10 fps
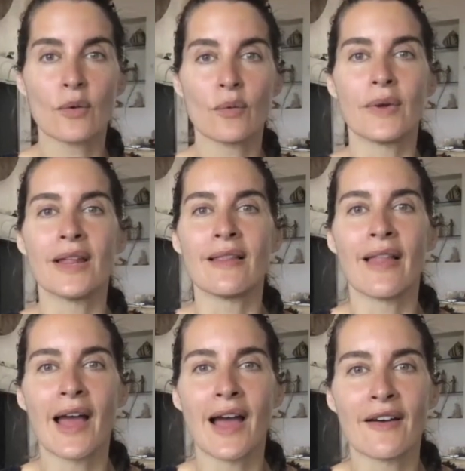We
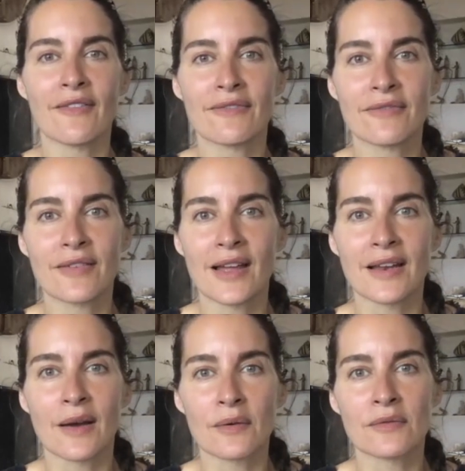laugh at
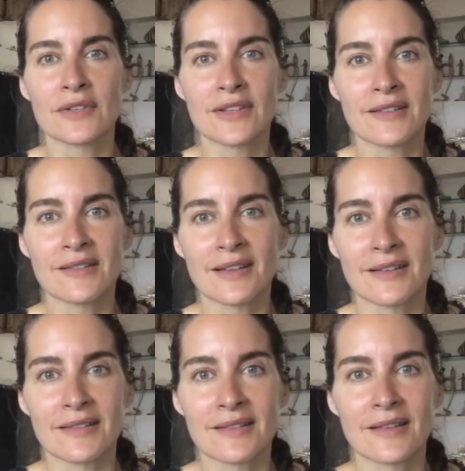our
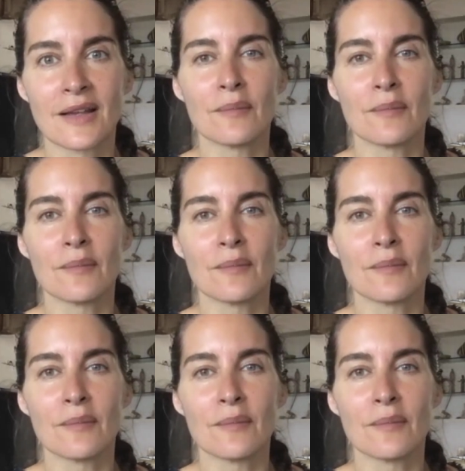resistance